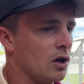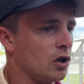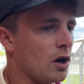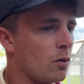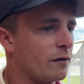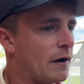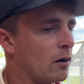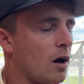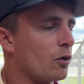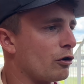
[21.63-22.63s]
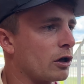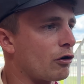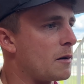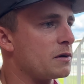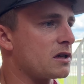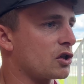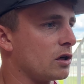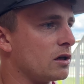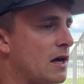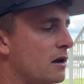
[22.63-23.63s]
you know, we felt like we were in a great
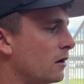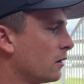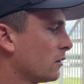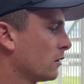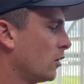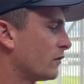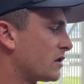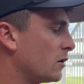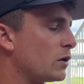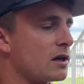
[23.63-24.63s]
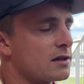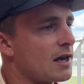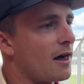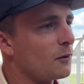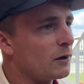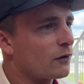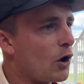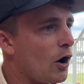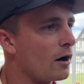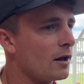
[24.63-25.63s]
position, and then obviously with the attack that we've
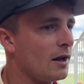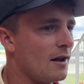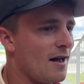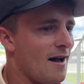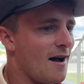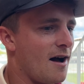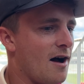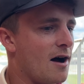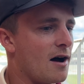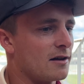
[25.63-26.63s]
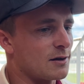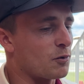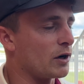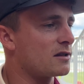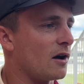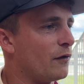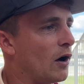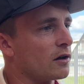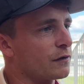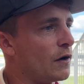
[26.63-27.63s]
got, uh, it's a pretty tough
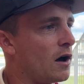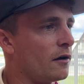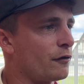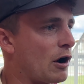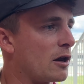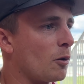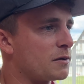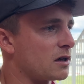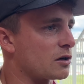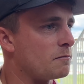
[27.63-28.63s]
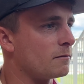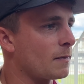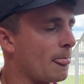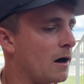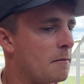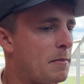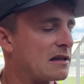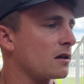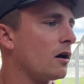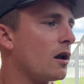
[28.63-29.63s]
ask for, for any opposition um,
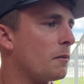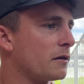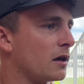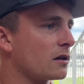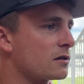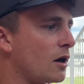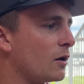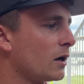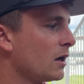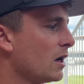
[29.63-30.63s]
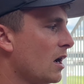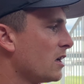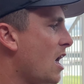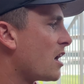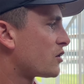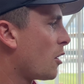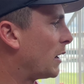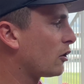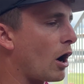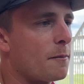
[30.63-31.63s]
batting lineup, I think. So, yeah, so
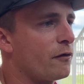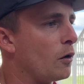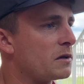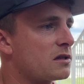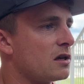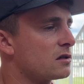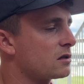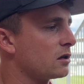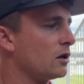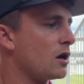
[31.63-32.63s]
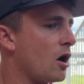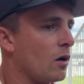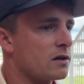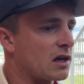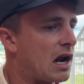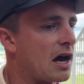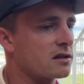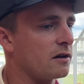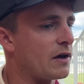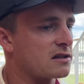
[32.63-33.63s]
many great performances, you know, as a
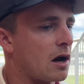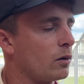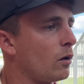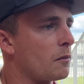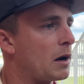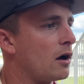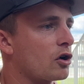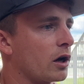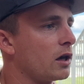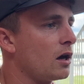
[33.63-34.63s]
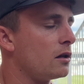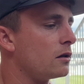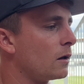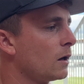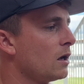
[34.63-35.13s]
collective. That's how we want to play our cricket. And